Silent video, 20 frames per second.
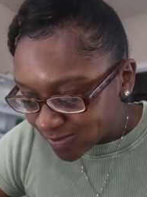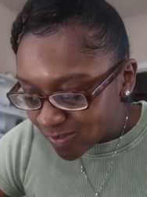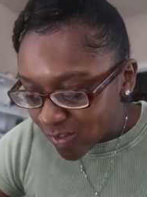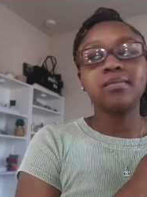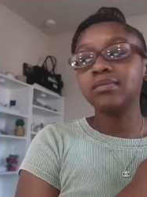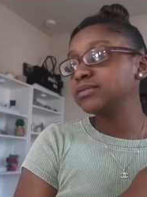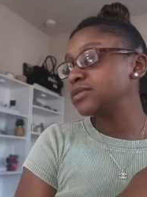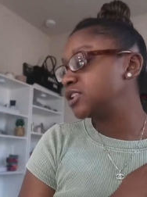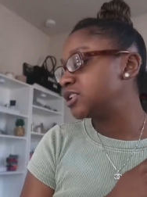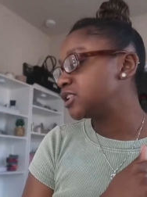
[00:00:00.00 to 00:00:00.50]

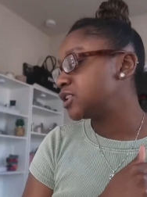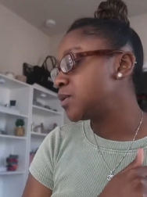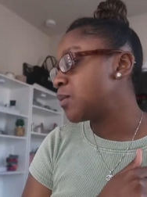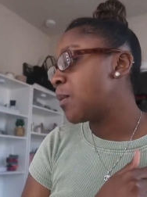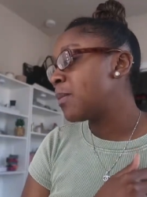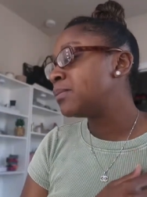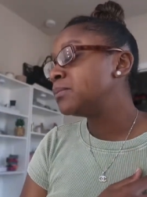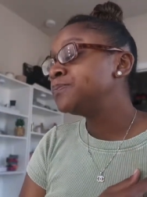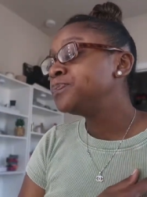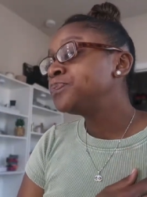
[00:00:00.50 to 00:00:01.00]
gonna see
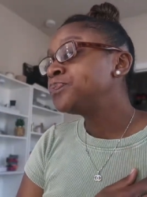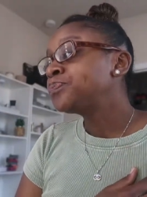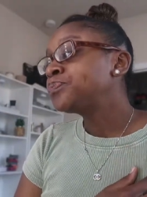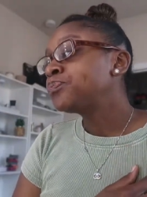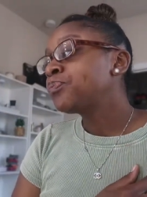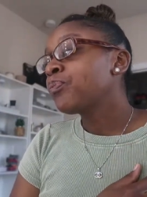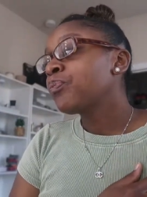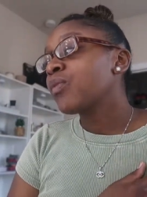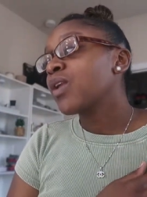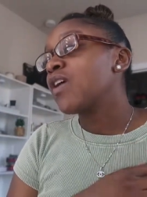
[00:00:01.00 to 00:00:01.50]

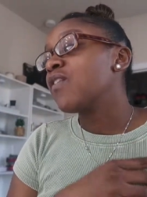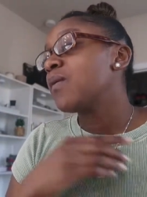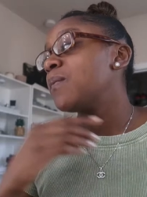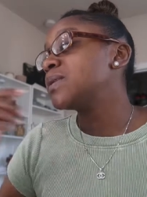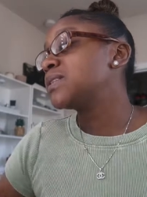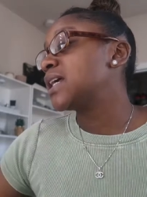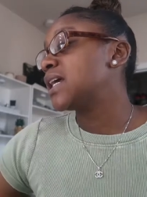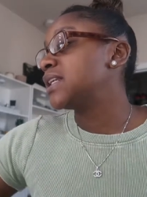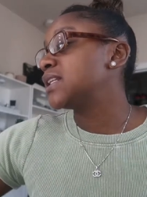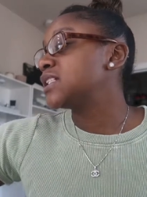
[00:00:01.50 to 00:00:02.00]
if I'm
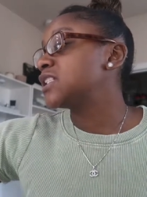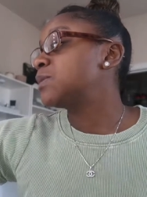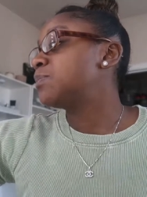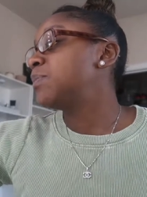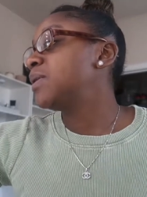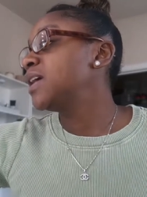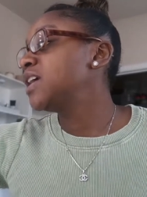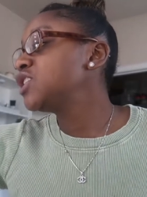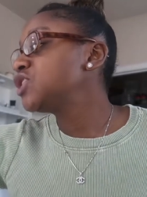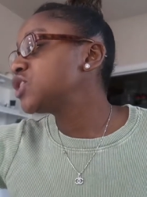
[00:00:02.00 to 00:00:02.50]
gonna take this
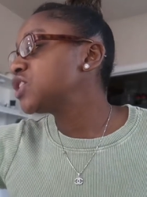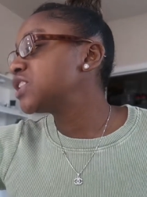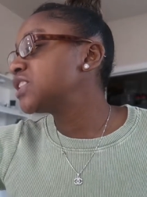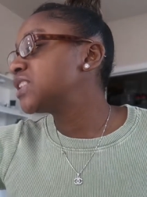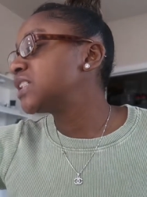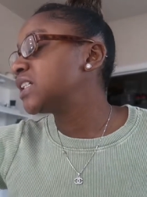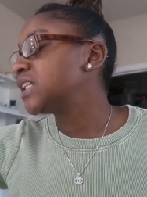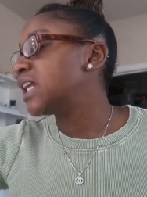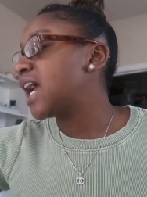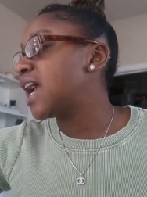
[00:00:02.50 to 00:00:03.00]
picture
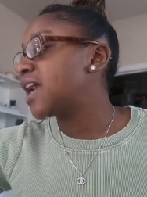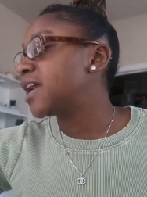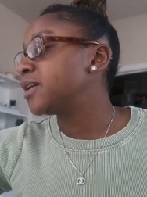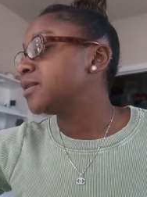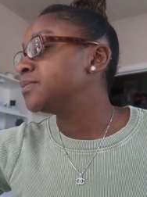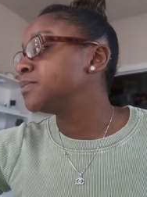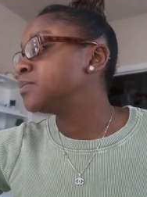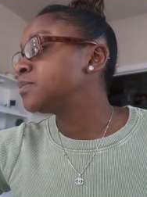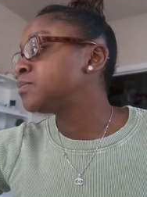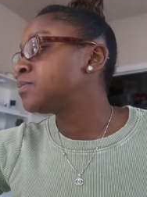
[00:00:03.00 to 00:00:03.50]

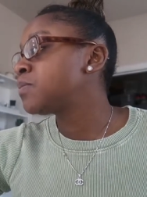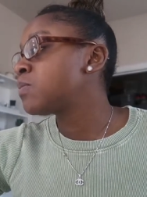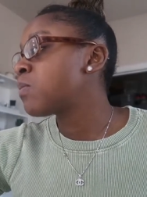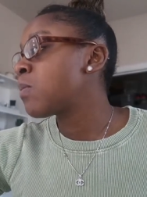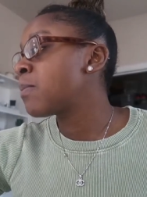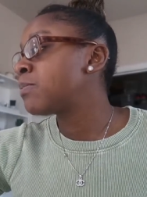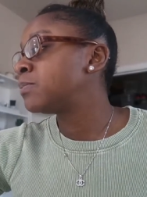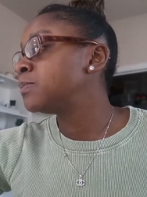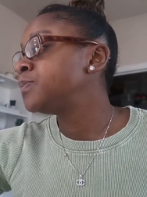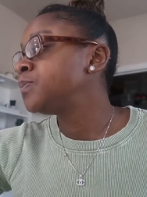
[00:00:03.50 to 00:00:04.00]
today.
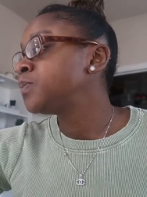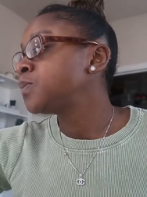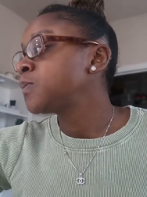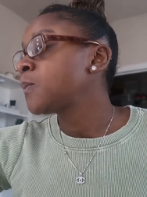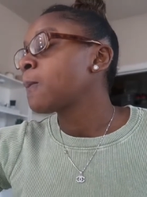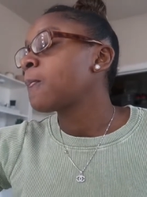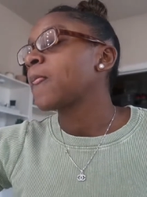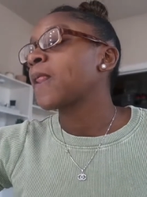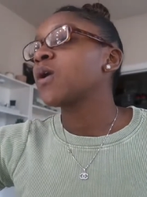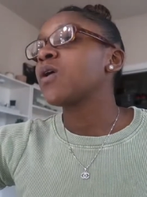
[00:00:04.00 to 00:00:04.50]

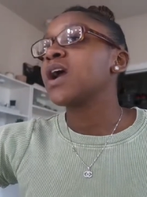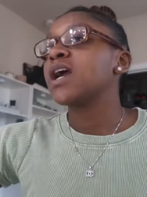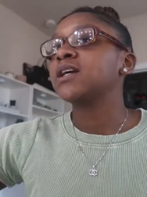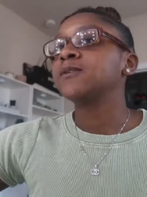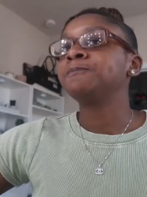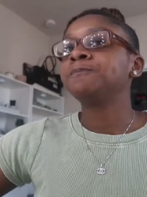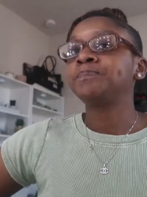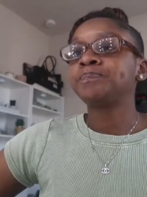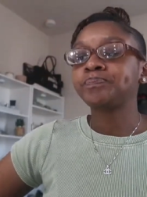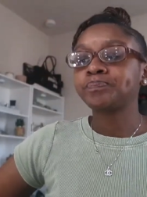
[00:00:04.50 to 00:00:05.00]

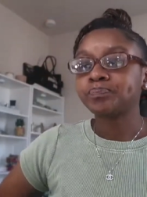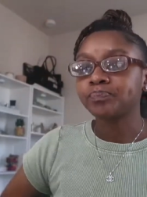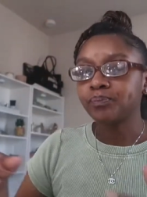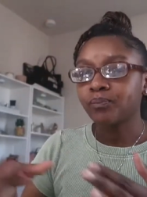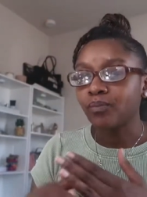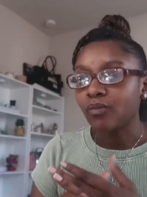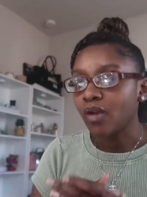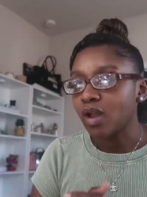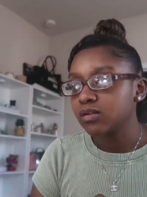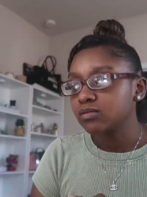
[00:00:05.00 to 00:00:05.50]
Okay,
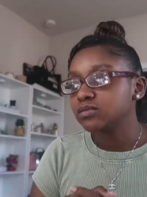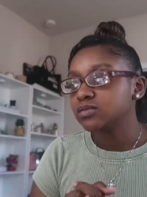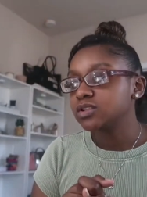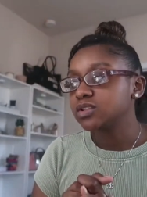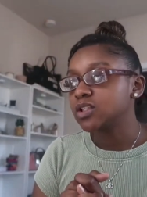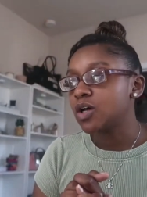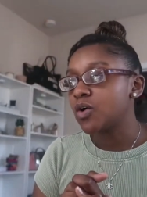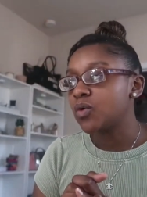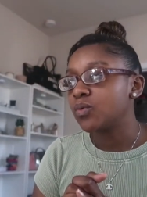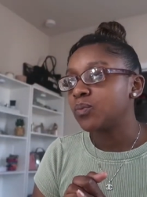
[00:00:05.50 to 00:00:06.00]

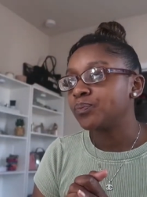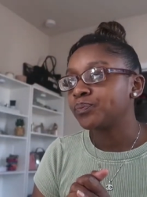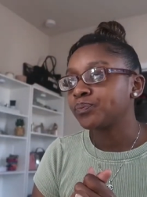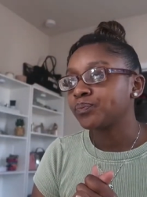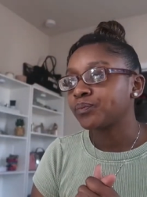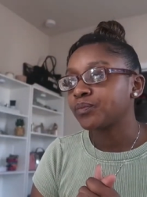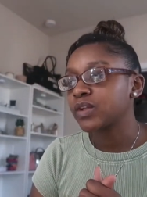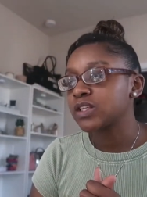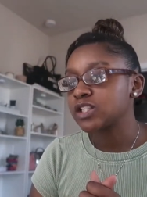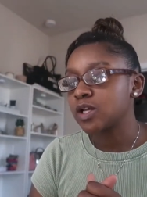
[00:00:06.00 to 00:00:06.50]
so
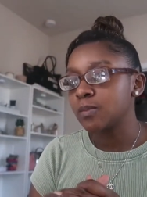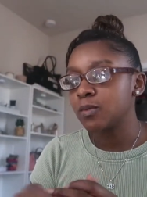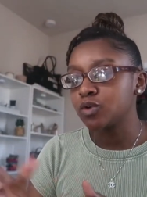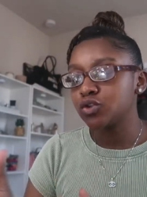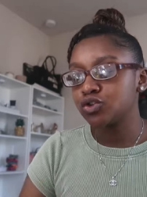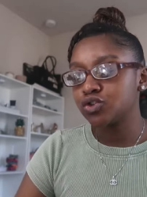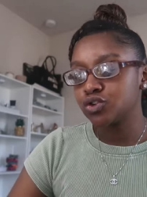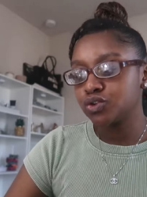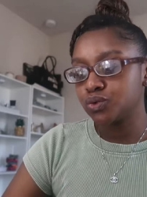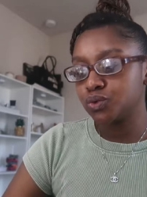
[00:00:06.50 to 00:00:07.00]
it's
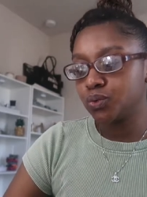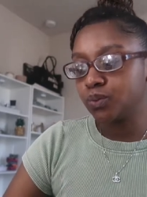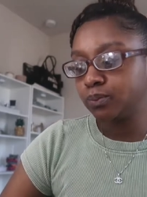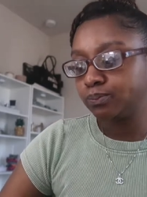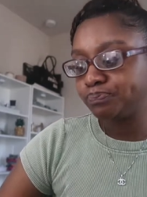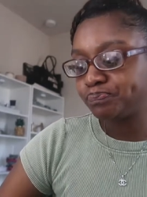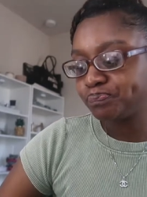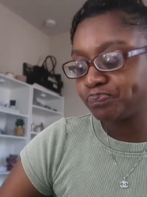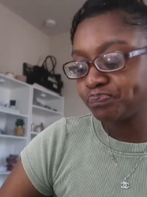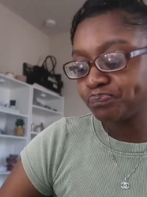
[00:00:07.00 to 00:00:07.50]
almost two.
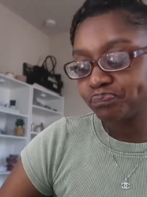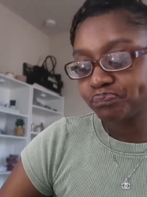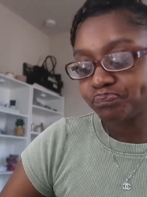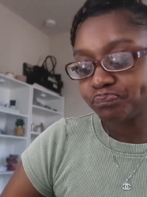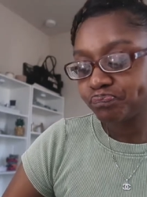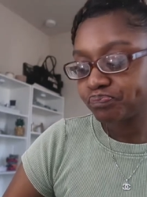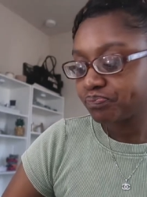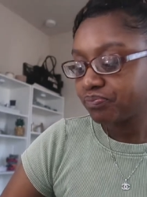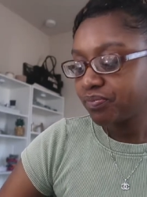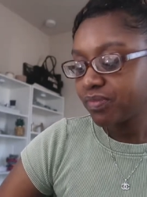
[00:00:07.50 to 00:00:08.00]

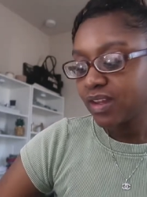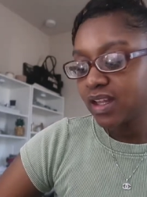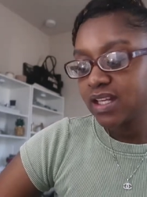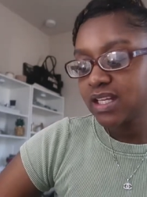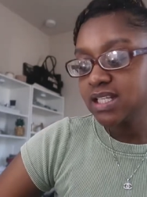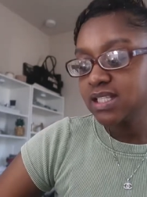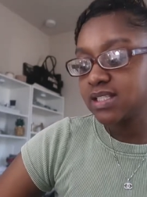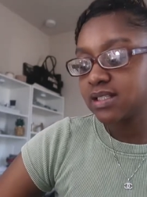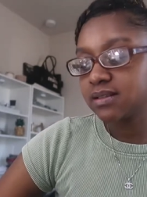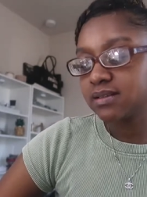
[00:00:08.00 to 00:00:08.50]

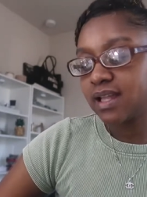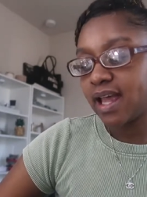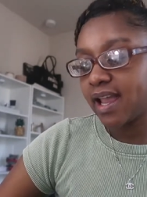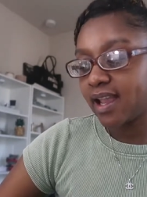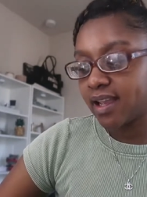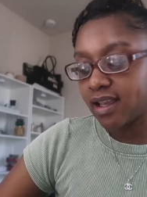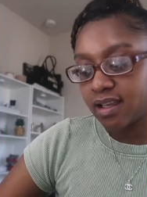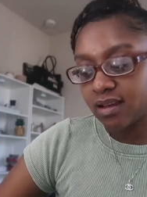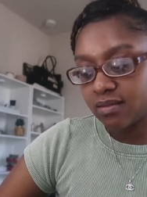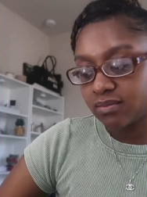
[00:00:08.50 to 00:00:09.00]
It's
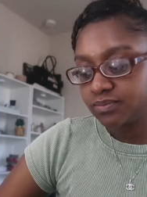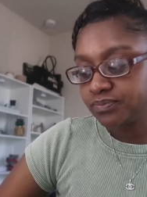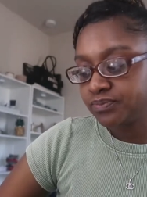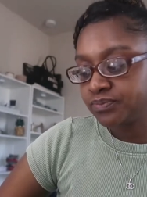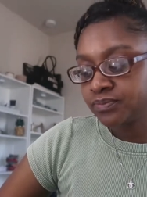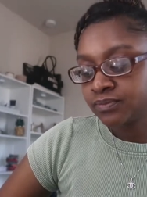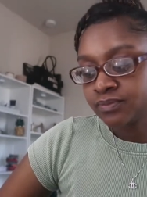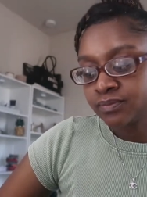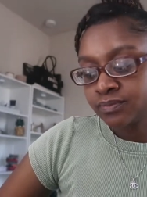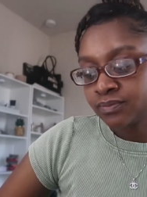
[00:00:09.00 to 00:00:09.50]
late.
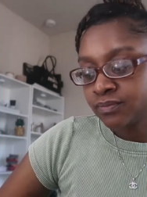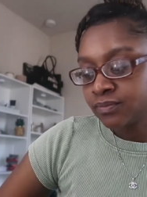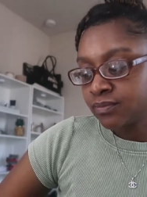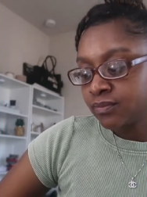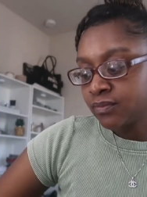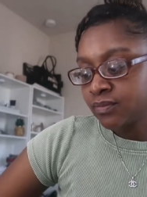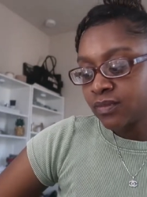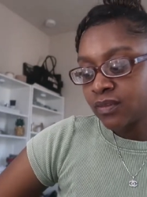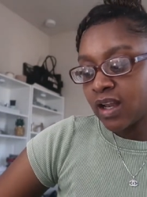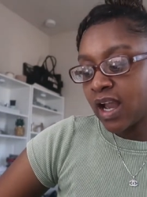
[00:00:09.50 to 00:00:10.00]

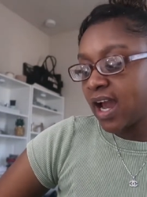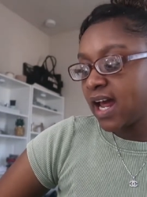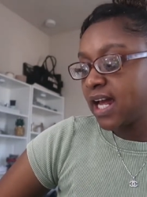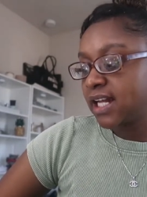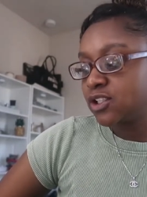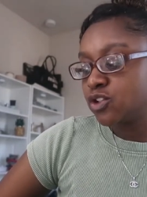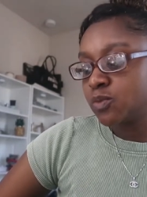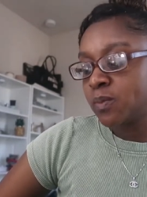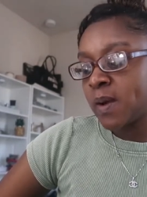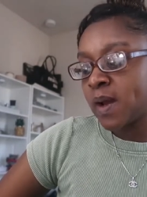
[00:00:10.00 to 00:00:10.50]
I
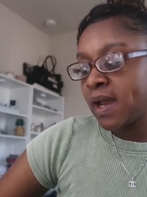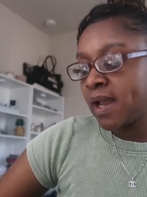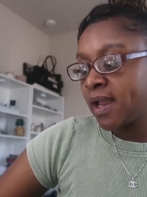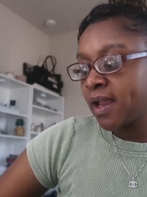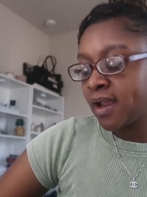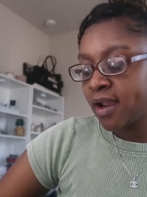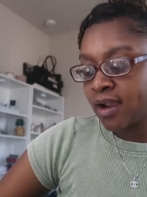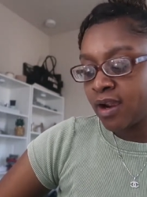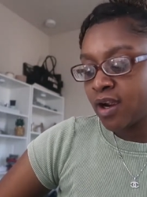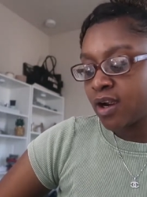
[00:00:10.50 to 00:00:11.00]
had to do my
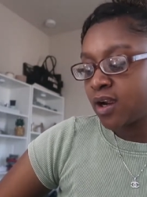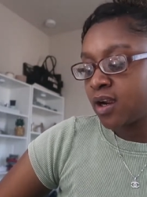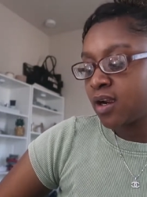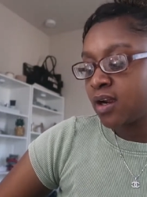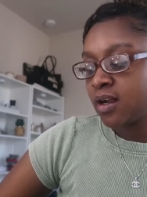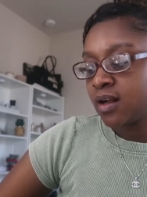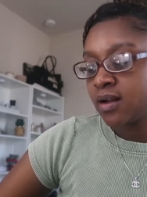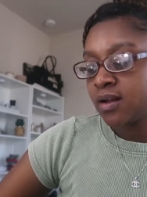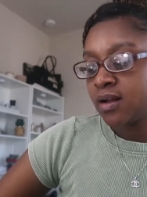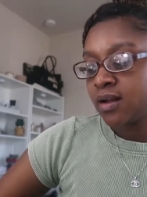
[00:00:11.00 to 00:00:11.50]

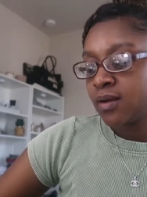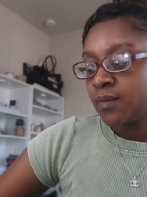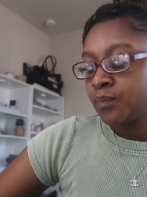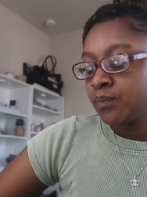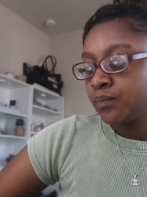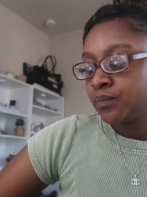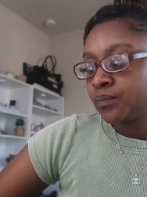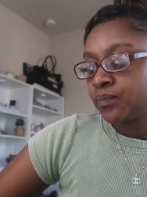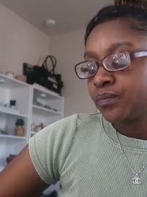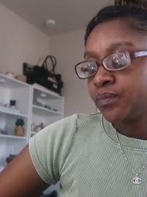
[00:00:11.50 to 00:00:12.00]
hair,
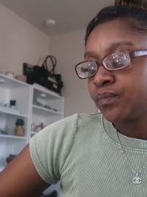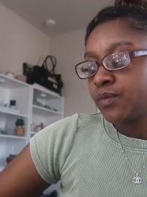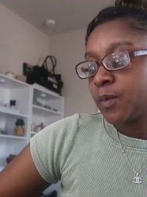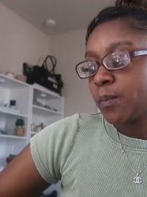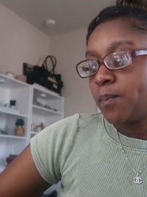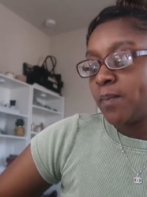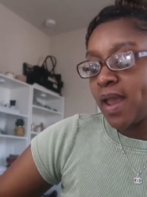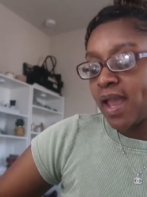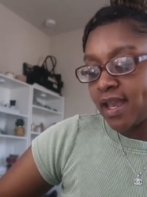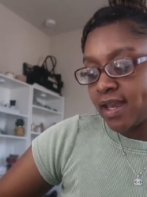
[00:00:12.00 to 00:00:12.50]

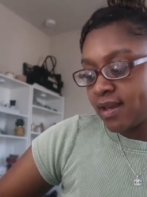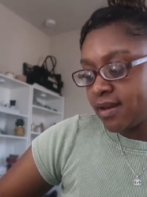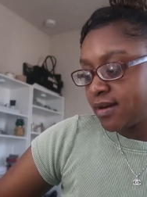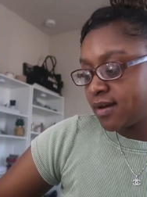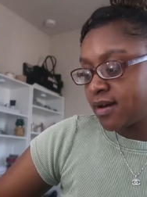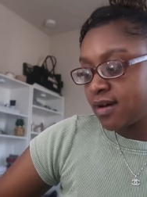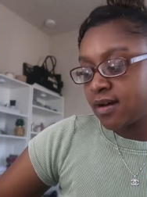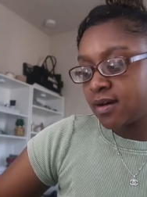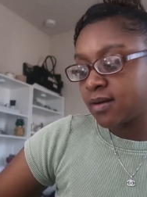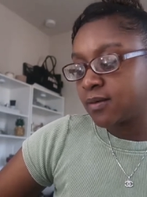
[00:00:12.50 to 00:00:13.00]

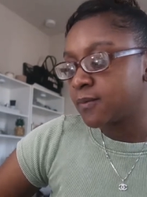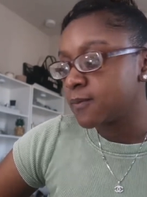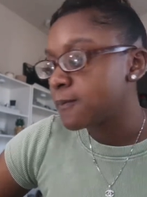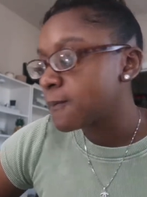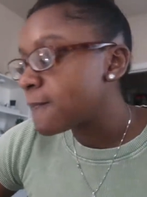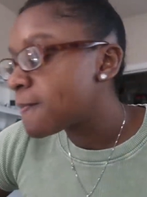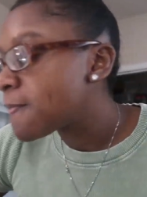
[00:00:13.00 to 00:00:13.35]
makeup.